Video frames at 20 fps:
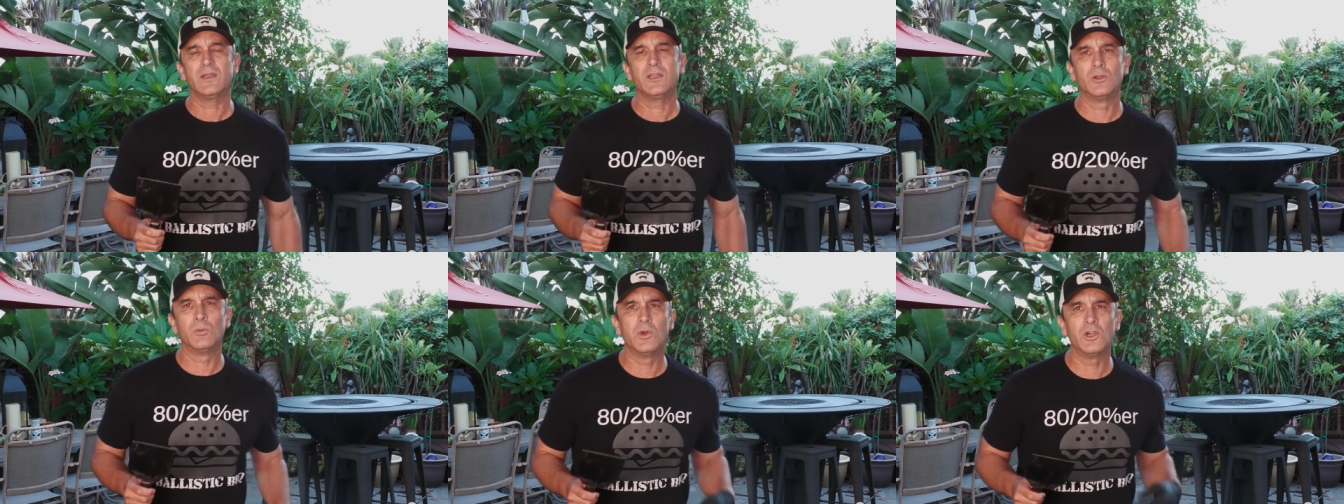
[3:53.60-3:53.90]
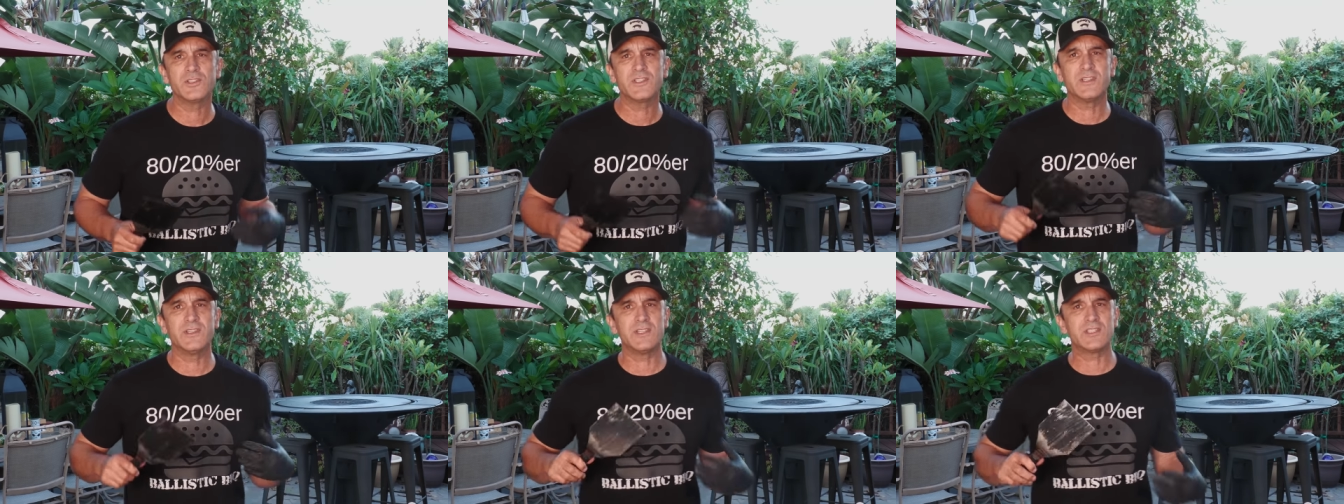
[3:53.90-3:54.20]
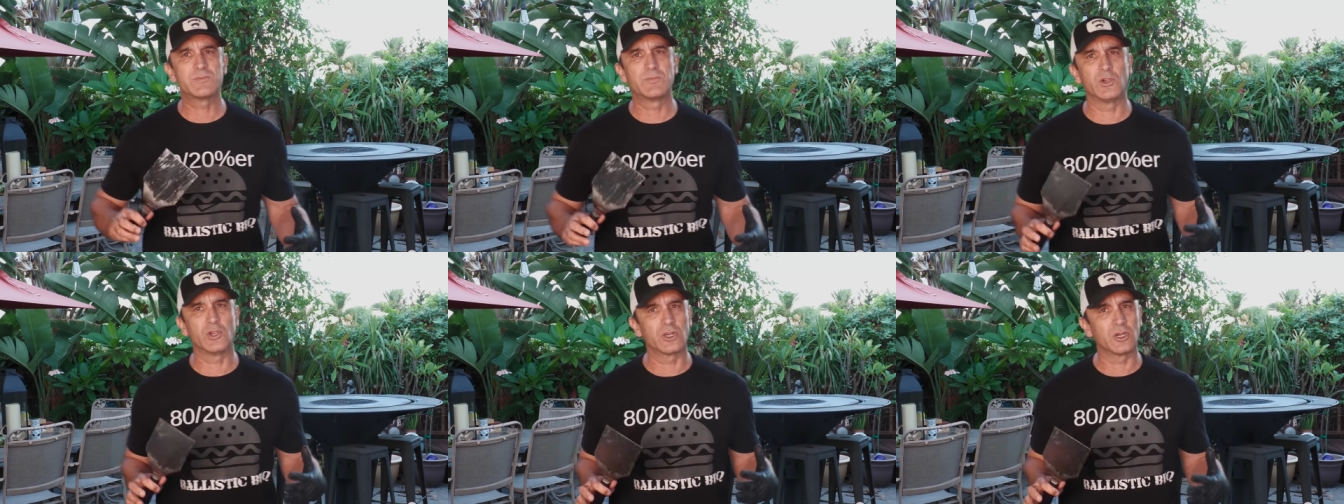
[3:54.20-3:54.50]
In most of
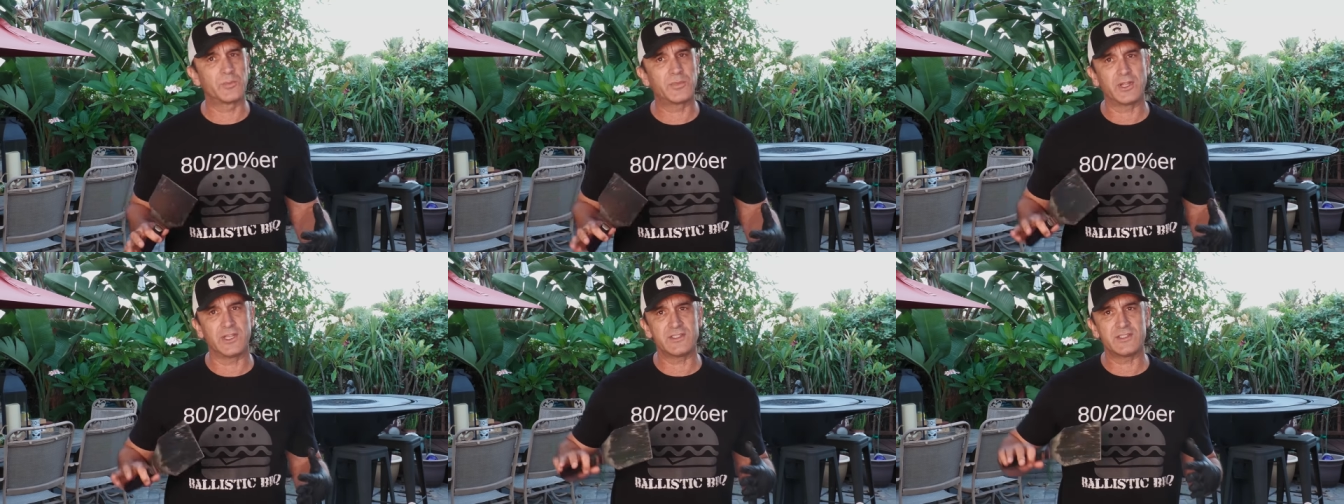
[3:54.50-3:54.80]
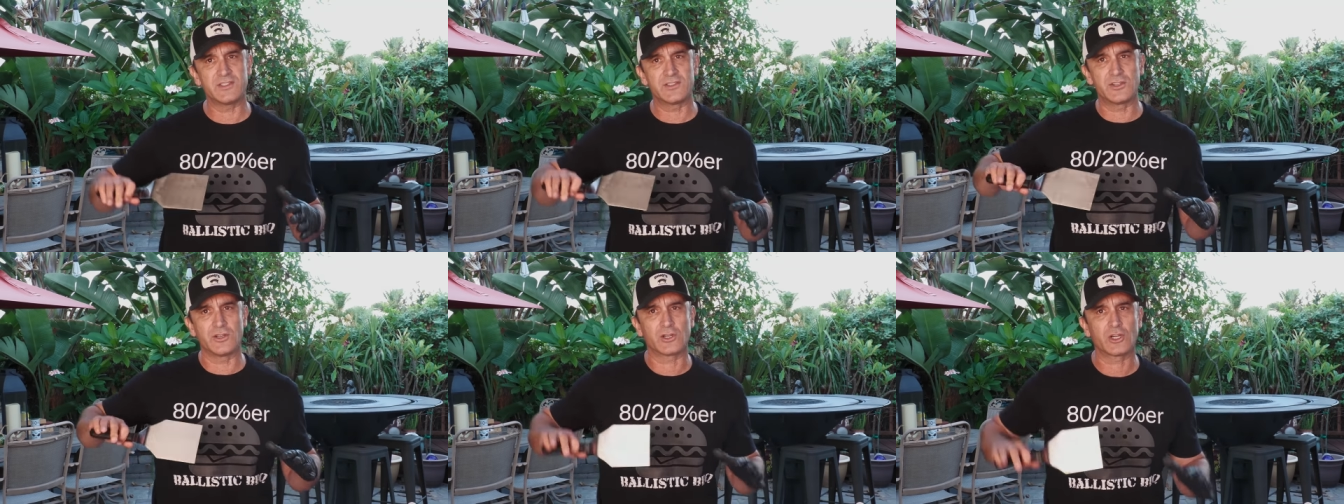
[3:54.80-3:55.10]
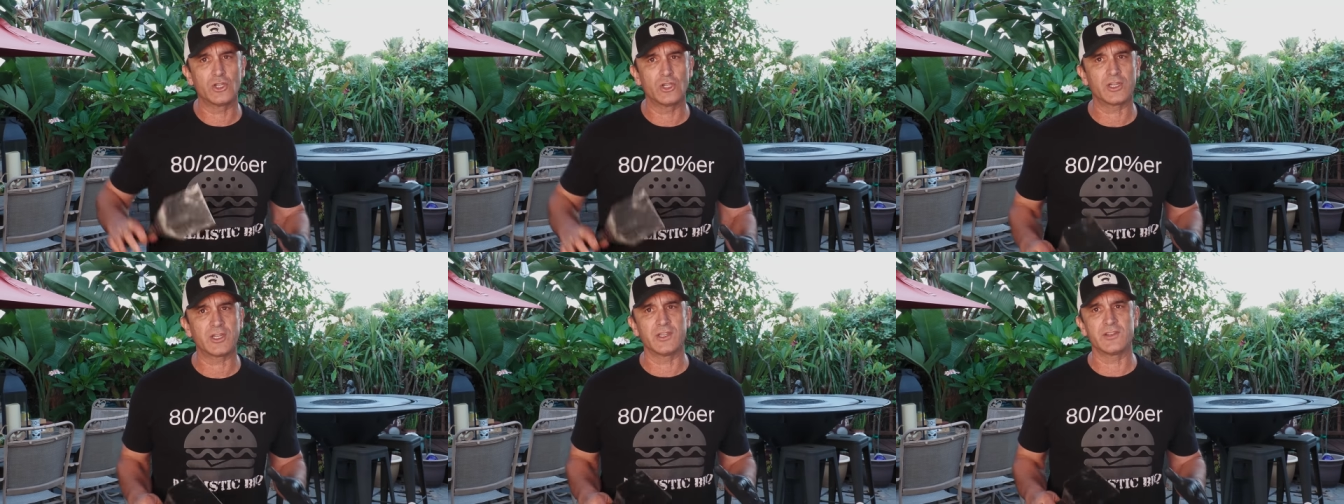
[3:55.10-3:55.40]
these burger places, they're
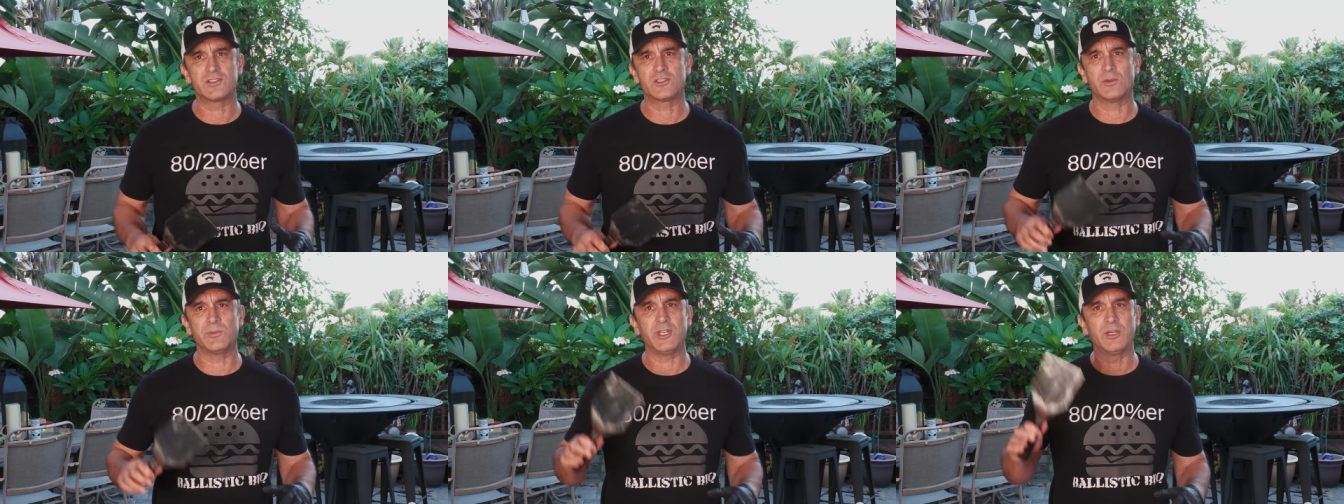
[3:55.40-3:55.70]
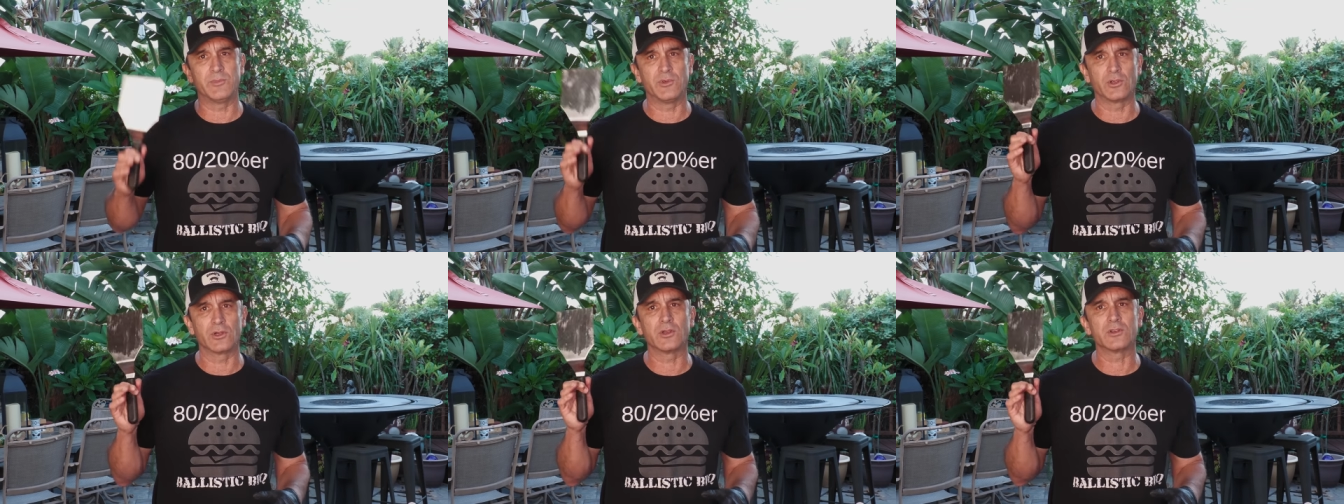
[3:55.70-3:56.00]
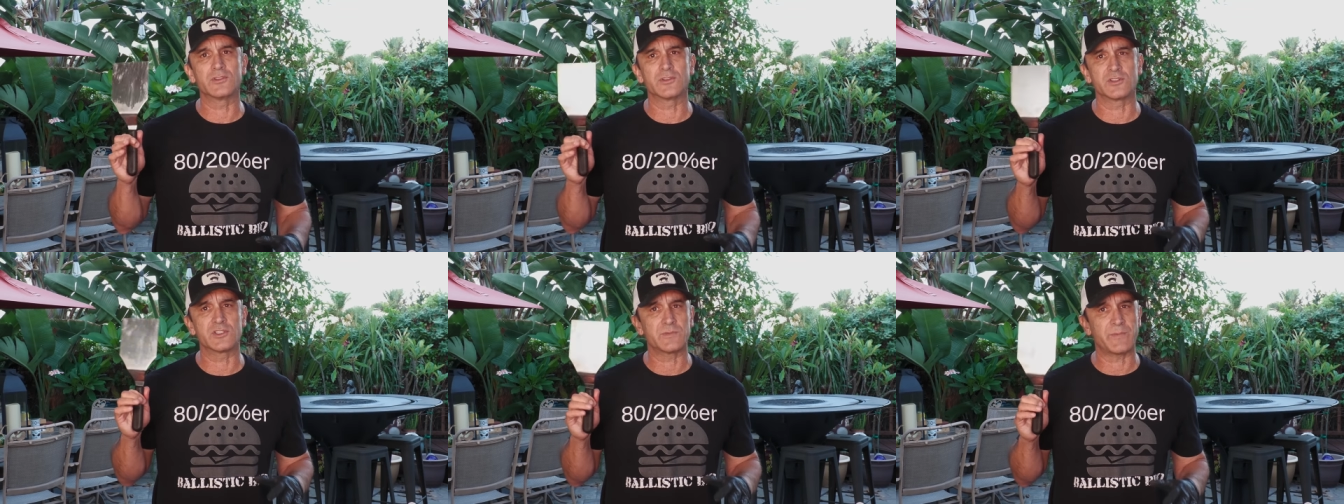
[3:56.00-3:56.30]
cooking so many
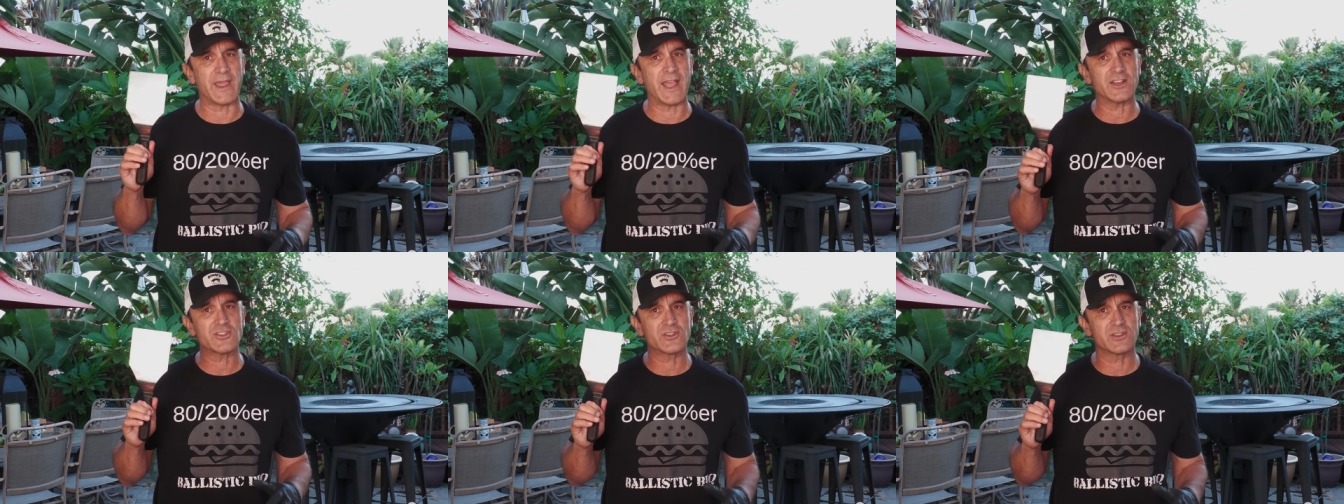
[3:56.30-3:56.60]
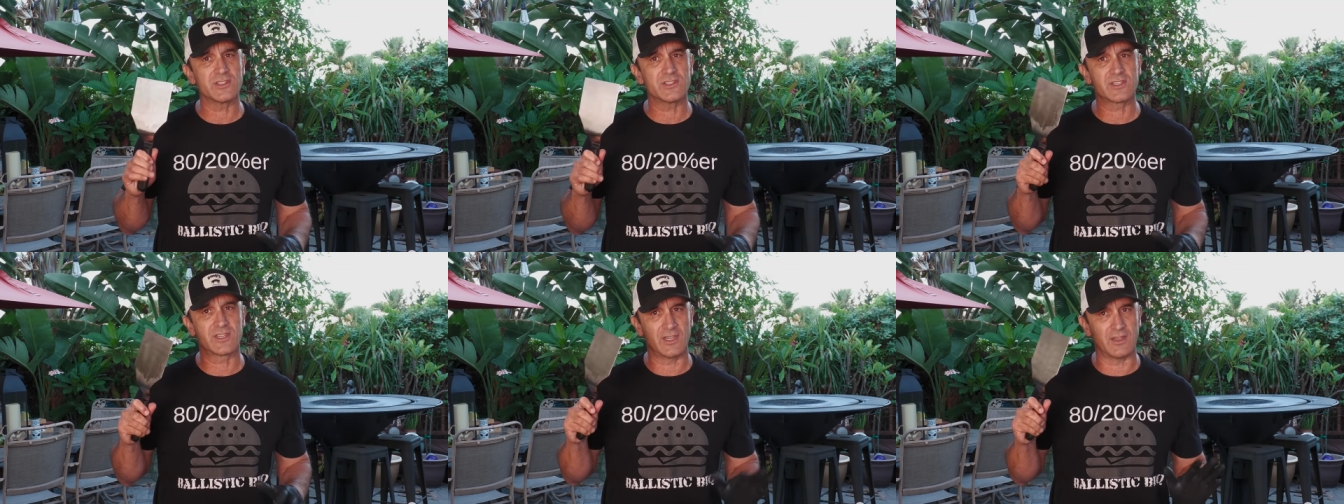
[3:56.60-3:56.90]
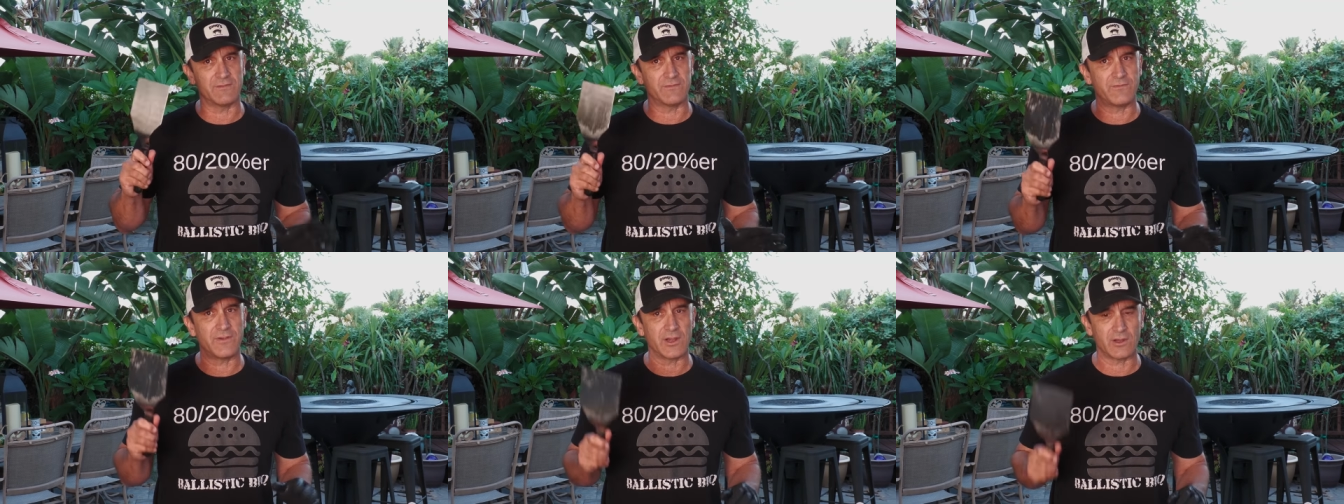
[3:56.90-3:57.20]
burgers, their spatulas
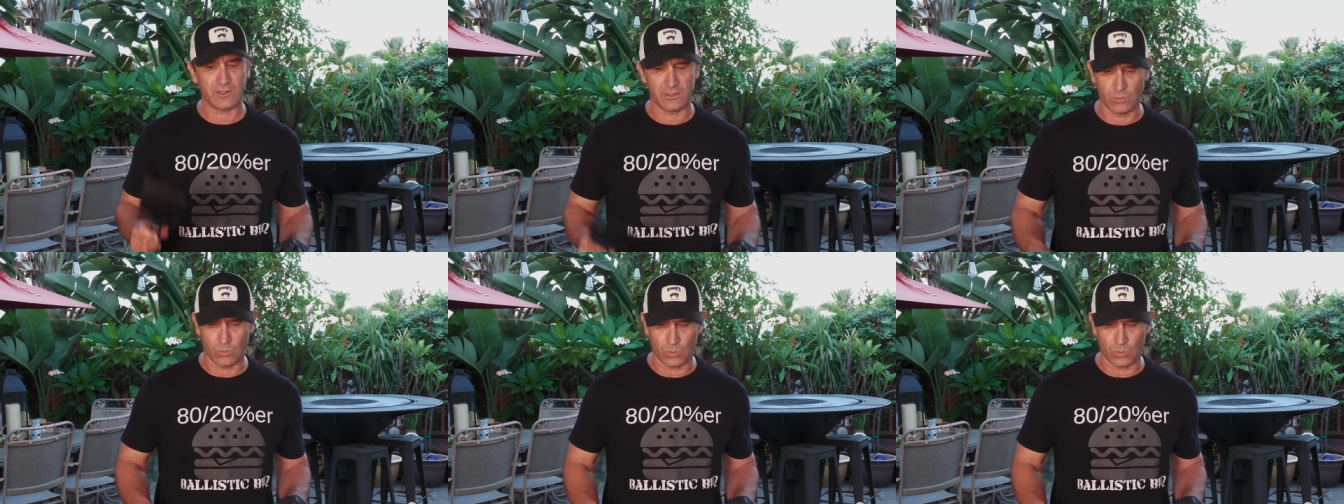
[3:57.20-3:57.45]
get fairly